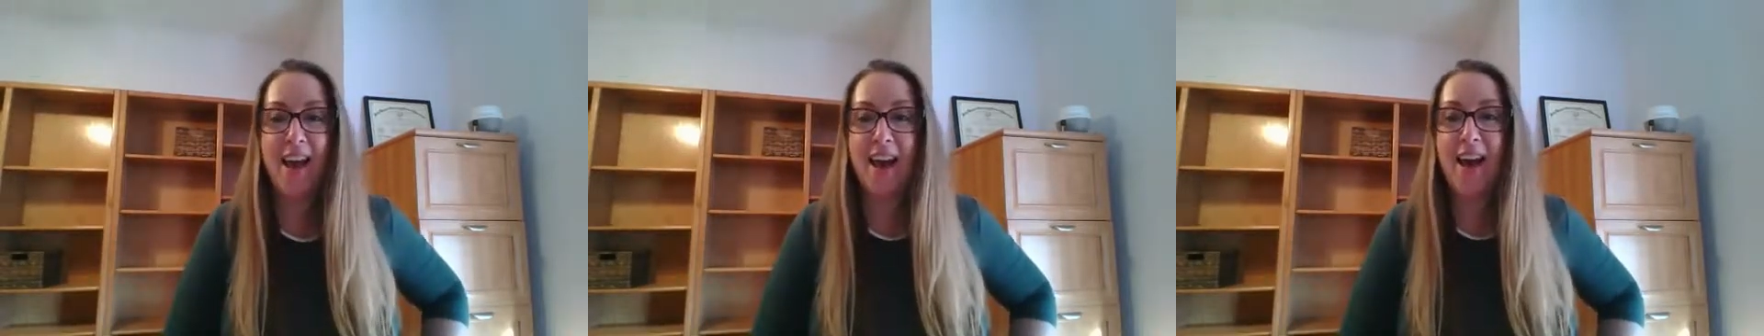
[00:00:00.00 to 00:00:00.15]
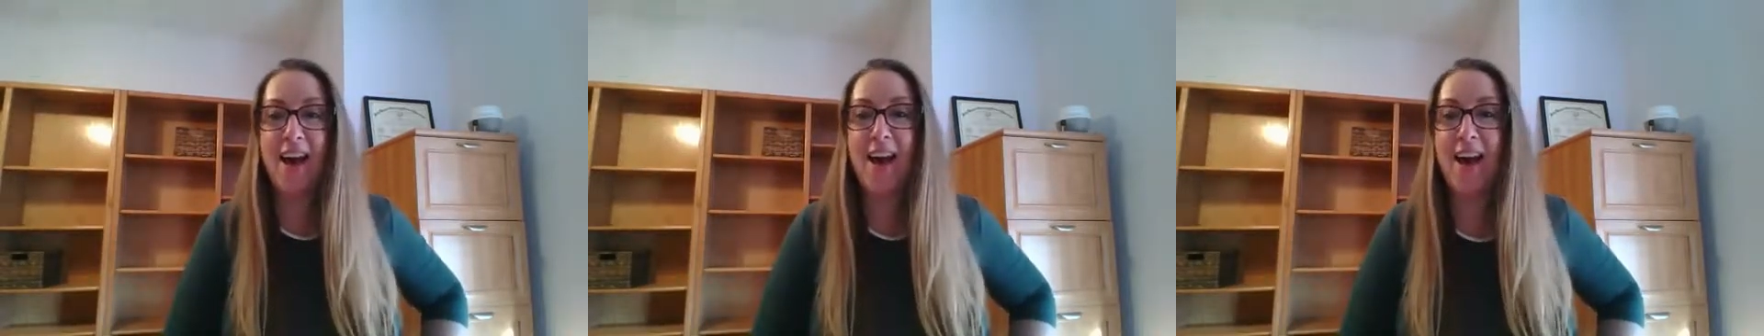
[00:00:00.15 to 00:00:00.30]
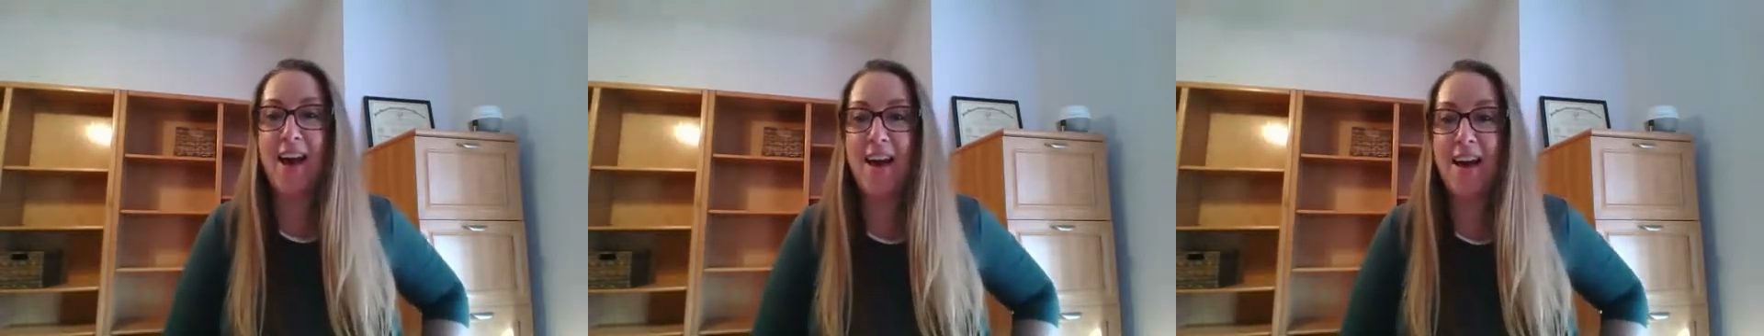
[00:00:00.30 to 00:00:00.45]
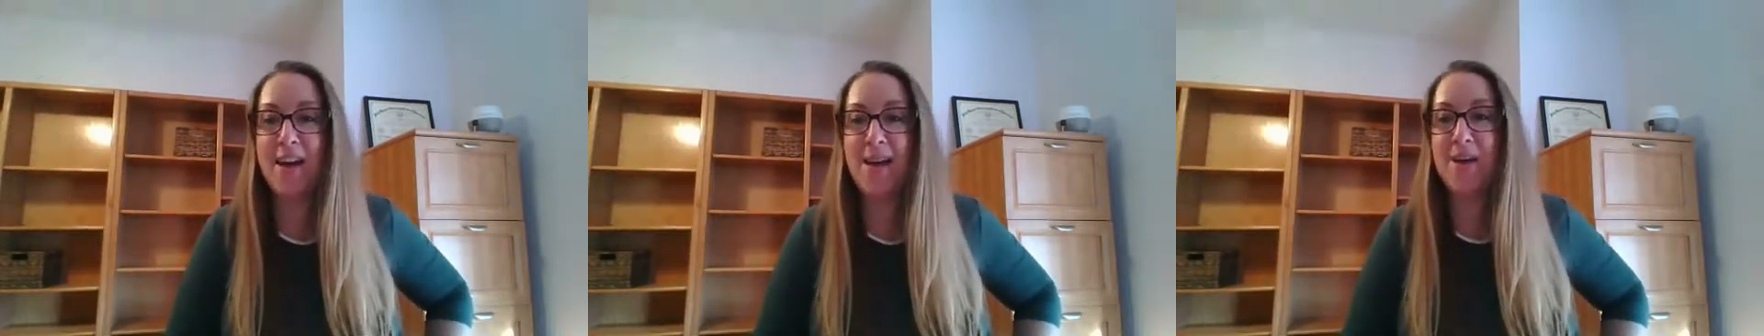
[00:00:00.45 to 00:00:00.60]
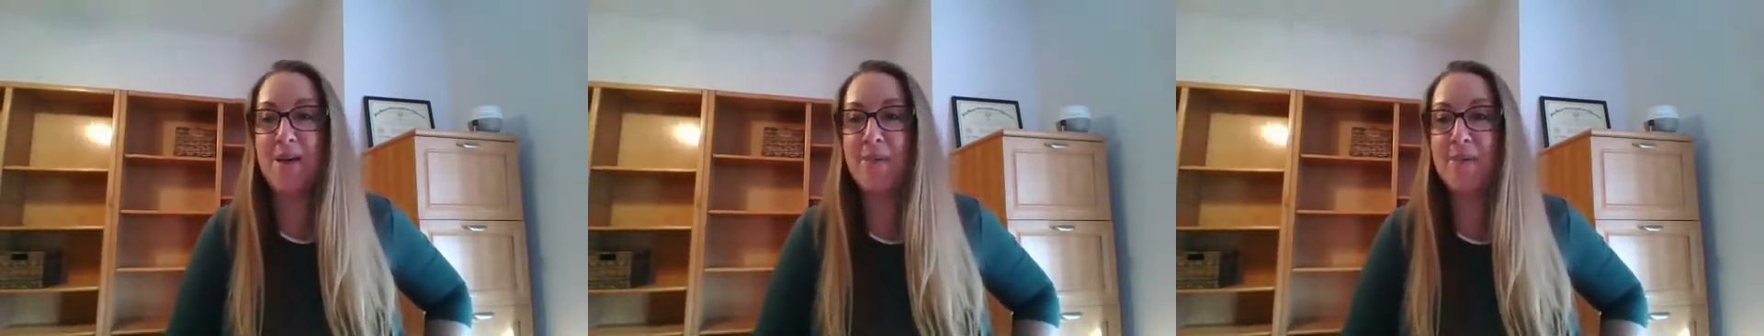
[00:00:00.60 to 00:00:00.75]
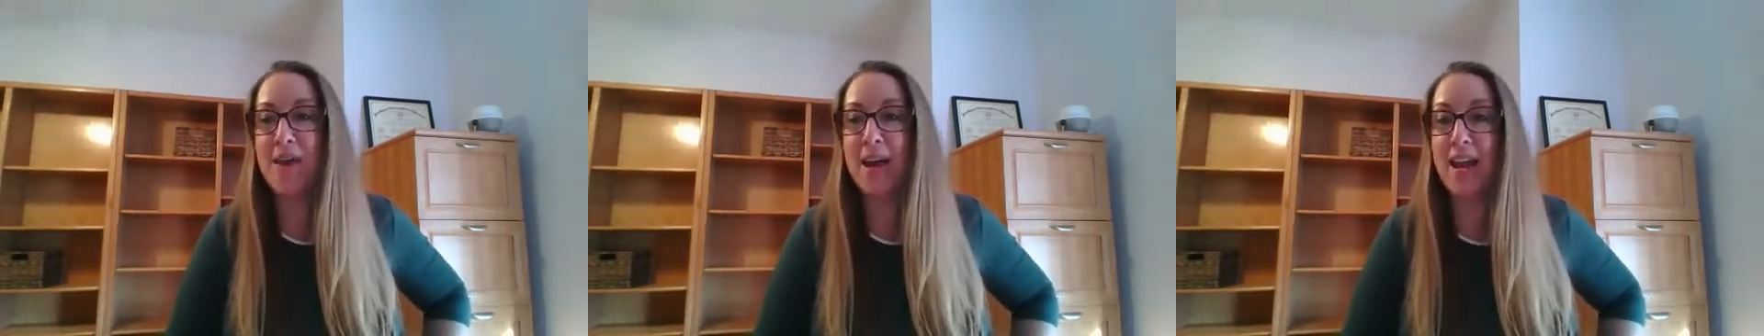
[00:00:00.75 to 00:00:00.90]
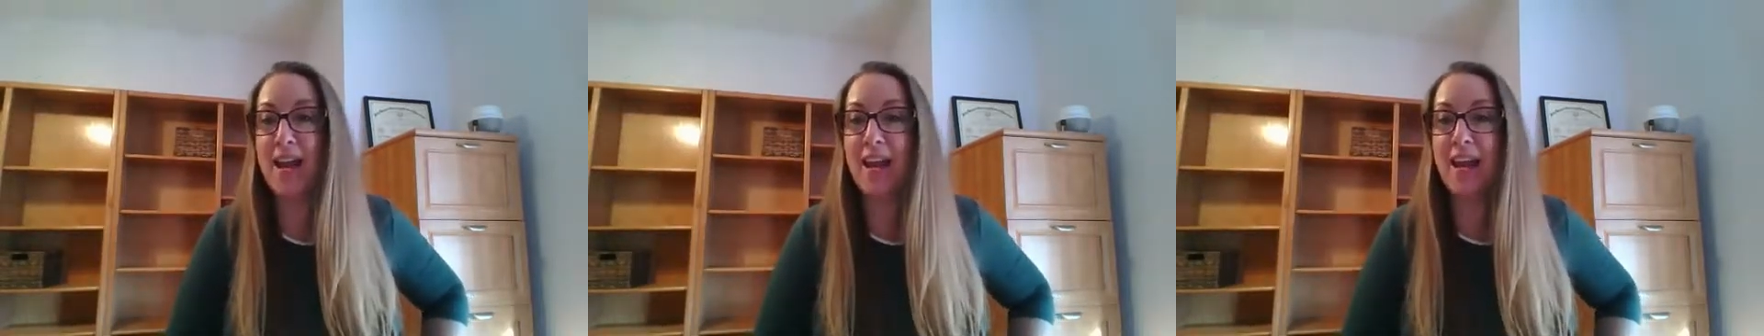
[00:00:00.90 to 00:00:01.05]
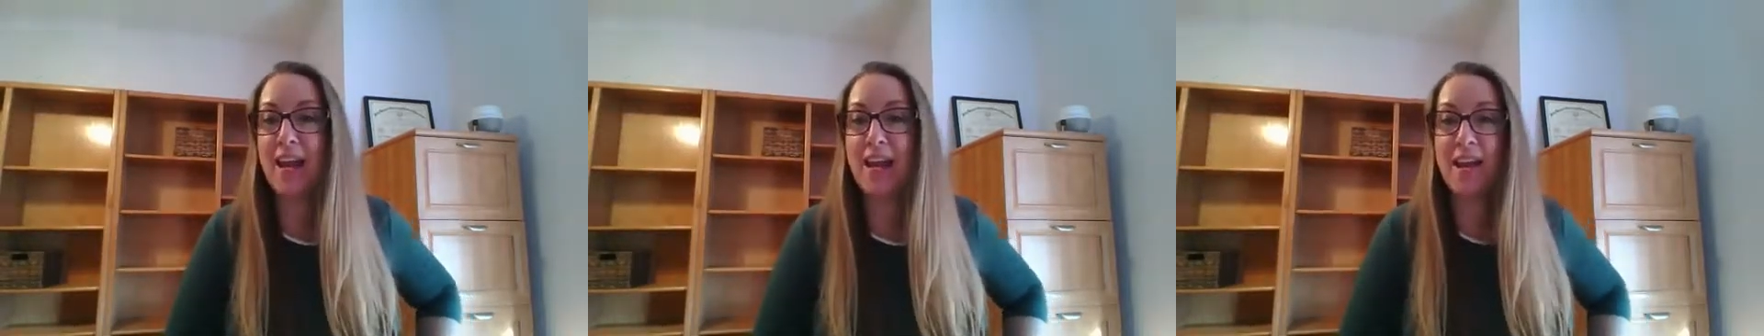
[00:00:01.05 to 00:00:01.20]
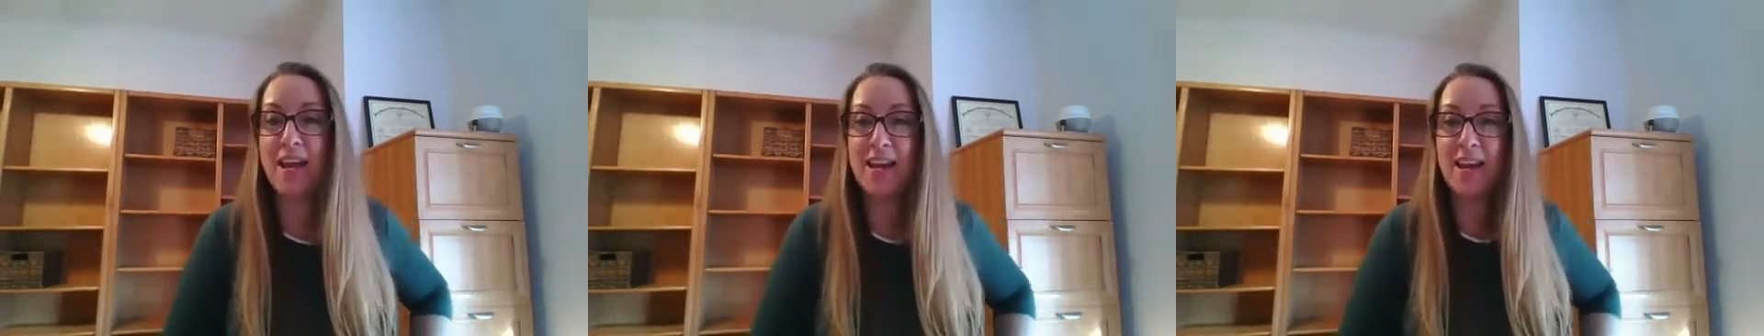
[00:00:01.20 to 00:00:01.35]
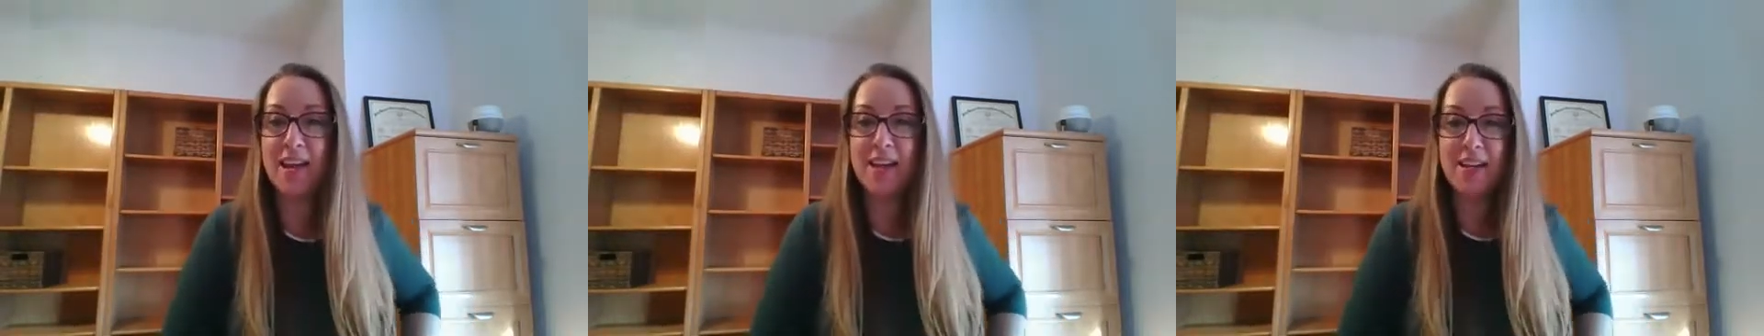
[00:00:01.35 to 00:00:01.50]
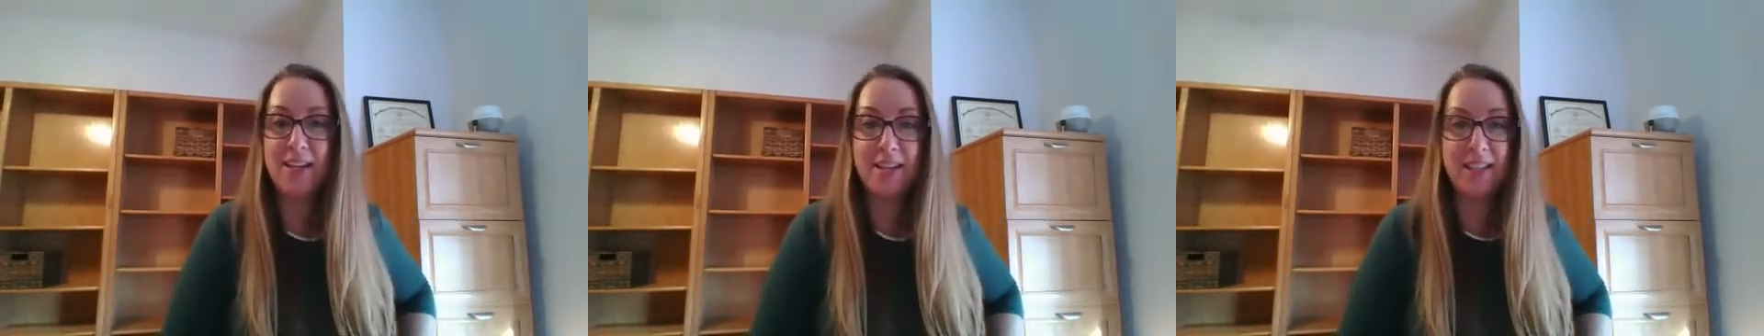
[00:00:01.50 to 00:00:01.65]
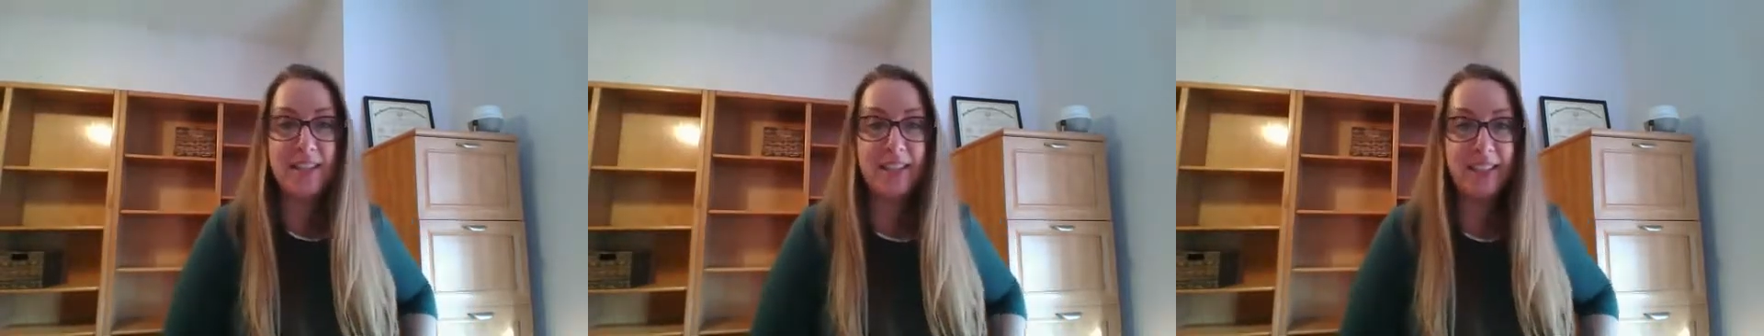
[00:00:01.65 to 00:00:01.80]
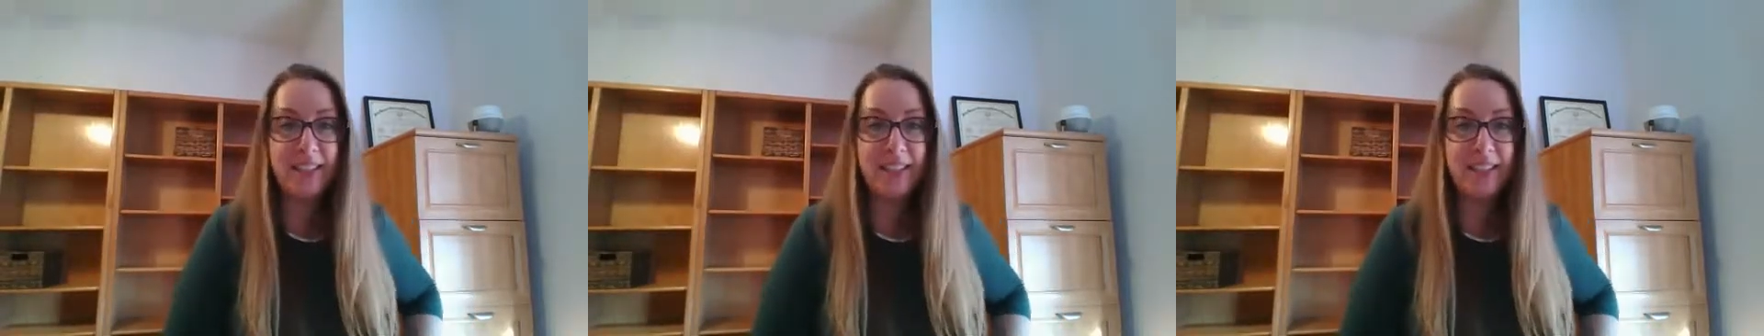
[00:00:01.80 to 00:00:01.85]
And